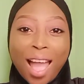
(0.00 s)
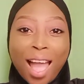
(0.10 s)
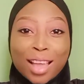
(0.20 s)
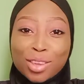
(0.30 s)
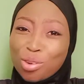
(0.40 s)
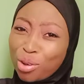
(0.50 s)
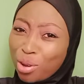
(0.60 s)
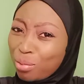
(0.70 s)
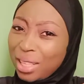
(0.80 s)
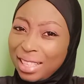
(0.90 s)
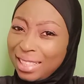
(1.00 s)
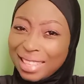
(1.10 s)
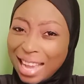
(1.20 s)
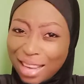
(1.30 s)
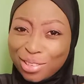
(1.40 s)
You know your wing lady
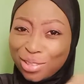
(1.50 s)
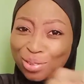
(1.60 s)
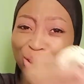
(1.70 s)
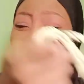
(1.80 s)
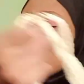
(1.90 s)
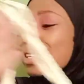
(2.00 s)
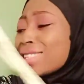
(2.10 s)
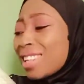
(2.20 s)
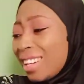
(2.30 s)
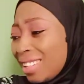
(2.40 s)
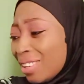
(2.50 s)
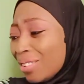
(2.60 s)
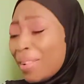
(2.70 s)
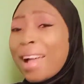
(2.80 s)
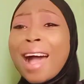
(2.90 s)
got you. On this channel,
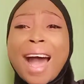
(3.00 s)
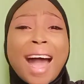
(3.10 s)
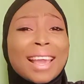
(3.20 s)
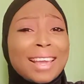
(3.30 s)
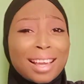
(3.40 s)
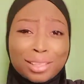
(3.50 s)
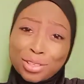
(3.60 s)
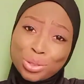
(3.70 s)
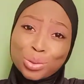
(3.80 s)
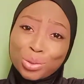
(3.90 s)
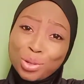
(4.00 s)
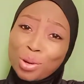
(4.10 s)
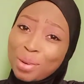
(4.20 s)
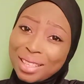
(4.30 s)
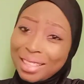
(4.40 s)
I got you. You know
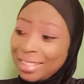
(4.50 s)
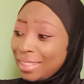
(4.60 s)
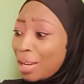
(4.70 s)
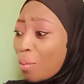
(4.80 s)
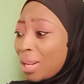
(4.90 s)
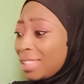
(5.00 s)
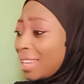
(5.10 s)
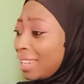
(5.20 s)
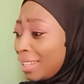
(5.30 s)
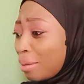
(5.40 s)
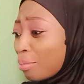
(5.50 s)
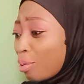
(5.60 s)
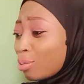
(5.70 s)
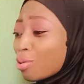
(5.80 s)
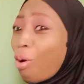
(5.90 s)
what I did? I went ahead and
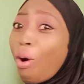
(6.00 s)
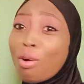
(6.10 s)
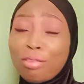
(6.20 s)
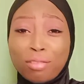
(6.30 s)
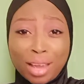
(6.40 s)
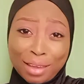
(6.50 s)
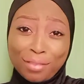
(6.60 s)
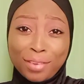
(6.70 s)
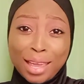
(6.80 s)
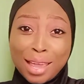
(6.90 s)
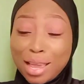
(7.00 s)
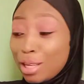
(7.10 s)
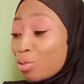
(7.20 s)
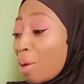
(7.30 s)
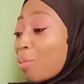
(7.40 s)
bought all 5.
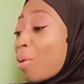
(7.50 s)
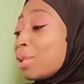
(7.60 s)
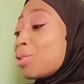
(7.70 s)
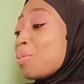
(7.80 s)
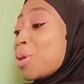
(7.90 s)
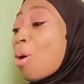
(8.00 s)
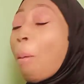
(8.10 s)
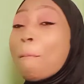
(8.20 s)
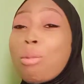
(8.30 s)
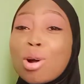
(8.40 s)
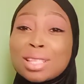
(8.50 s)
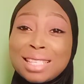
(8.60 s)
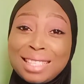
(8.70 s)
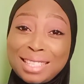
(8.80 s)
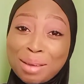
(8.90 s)
So I'm going to be
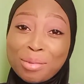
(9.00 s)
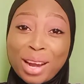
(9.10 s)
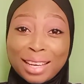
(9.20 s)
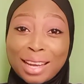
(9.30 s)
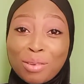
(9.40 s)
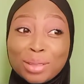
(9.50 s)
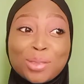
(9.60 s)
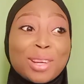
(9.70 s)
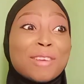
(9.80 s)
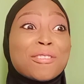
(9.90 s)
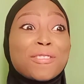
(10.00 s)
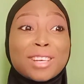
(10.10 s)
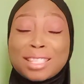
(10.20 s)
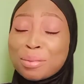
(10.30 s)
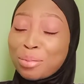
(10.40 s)
unboxing them right now and doing a
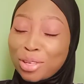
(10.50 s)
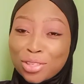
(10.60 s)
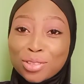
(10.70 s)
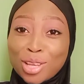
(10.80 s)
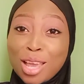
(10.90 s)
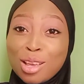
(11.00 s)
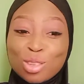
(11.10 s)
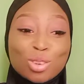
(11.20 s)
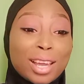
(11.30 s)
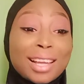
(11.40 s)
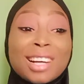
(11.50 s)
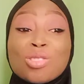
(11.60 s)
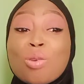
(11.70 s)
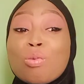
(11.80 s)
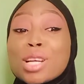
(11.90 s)
first impressions so that I can
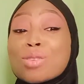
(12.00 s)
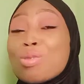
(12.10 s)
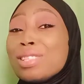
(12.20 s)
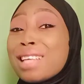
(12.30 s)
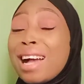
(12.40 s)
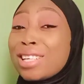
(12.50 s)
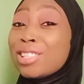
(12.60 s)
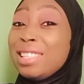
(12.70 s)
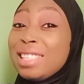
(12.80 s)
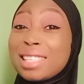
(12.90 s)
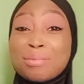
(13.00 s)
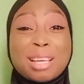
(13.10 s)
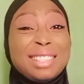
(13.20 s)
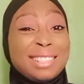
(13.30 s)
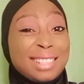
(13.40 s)
know which ones are actually
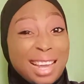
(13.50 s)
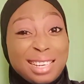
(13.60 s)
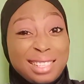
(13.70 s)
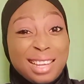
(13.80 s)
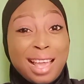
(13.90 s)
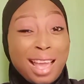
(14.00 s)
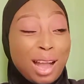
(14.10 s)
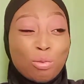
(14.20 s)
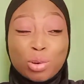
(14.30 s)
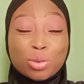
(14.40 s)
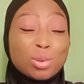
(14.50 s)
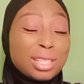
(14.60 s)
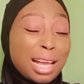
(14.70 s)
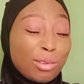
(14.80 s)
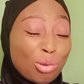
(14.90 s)
smelling nice and which ones
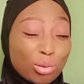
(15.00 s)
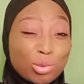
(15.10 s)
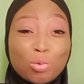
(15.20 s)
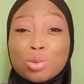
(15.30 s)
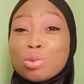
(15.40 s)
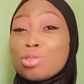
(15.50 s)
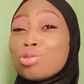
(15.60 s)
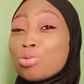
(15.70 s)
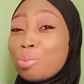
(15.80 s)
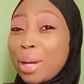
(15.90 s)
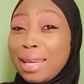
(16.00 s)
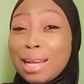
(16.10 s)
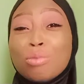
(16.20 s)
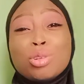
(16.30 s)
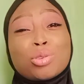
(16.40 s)
are not. So which ones you should buy
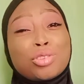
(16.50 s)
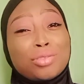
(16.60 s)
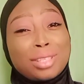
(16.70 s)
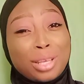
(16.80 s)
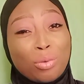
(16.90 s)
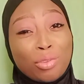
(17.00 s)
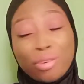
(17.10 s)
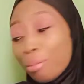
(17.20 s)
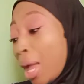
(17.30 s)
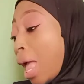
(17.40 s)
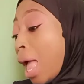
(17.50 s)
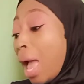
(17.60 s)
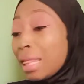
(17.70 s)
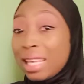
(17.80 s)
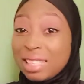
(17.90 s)
and which ones you should stay away from.
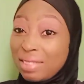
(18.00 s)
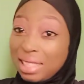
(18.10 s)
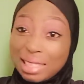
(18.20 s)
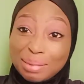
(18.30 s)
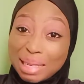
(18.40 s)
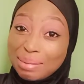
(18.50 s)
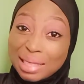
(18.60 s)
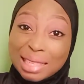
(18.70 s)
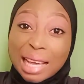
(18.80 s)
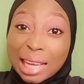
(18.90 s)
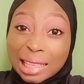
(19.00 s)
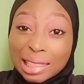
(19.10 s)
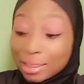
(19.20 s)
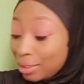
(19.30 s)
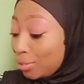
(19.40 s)
This video might be long
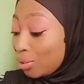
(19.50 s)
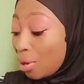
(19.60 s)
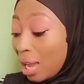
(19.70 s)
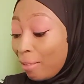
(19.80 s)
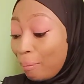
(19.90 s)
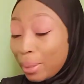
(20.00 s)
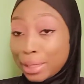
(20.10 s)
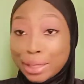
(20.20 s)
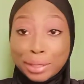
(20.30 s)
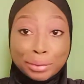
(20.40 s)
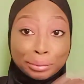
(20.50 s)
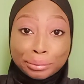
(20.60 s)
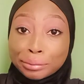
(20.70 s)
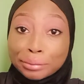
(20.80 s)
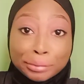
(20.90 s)
if you don't have patience.
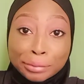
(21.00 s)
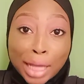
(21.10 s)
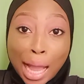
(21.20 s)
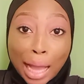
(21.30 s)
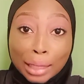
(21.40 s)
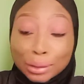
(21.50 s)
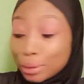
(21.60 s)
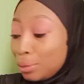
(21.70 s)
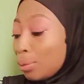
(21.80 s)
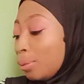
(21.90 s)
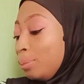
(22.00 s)
I don't know.